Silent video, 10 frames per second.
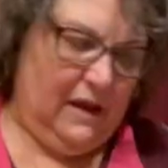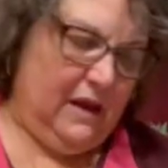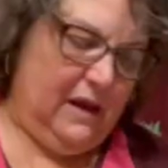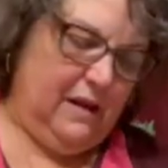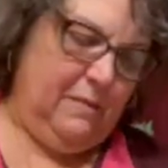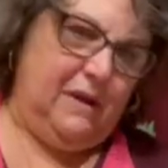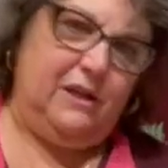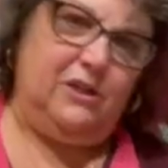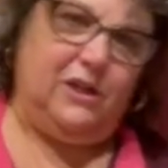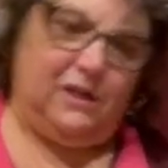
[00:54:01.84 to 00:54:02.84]
And I'm going to
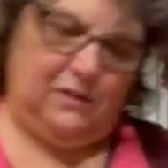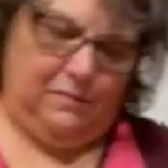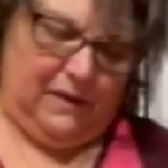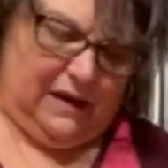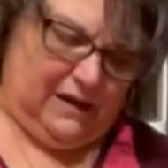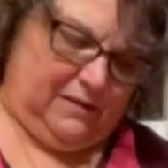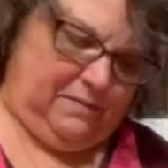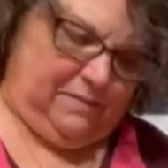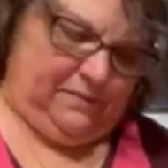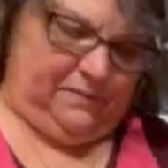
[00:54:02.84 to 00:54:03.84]
check the bottom.